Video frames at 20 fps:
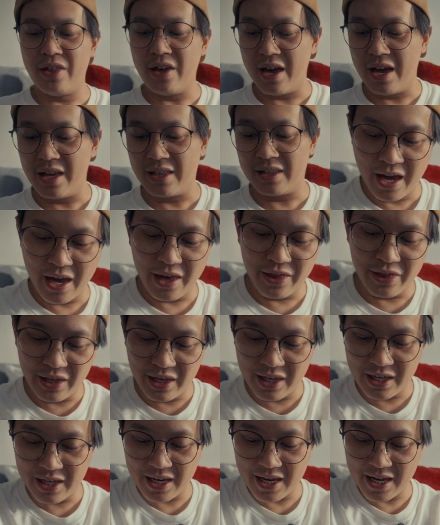that I
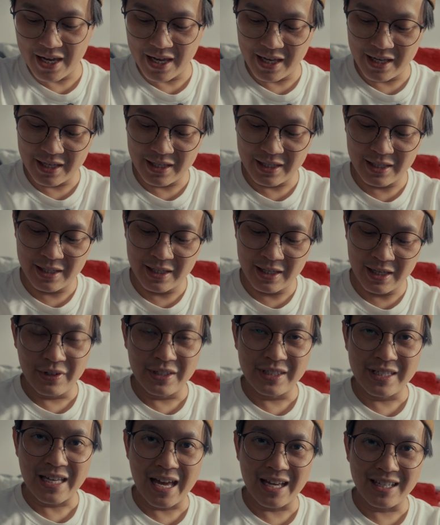think is
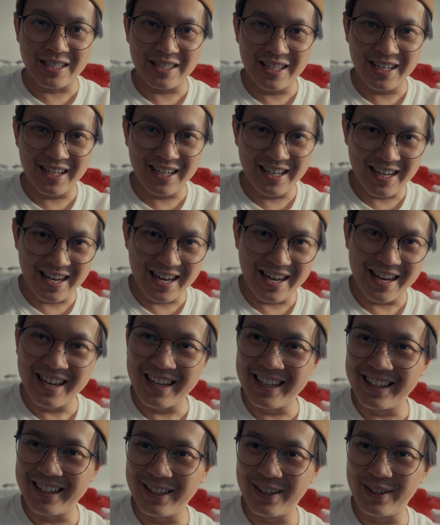fantastic
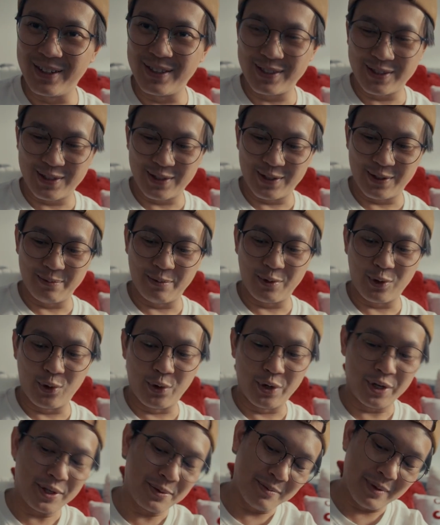and also
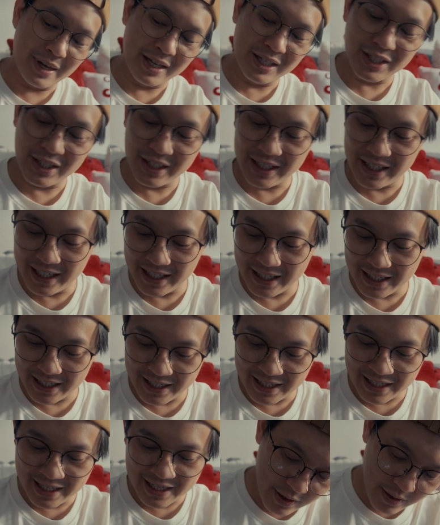worth
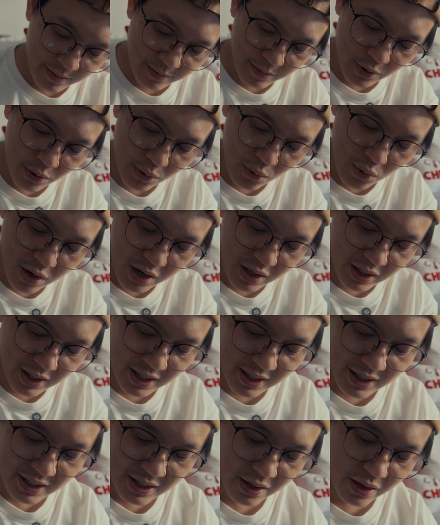mentioning. Number one
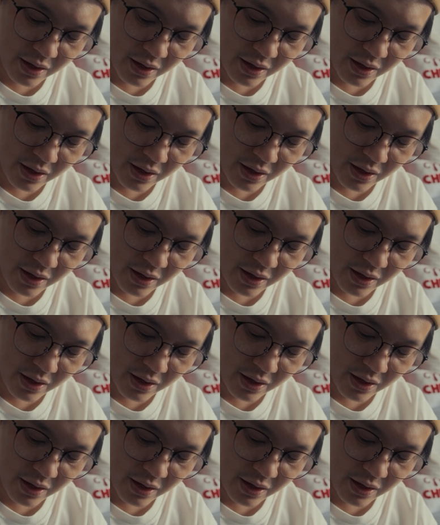is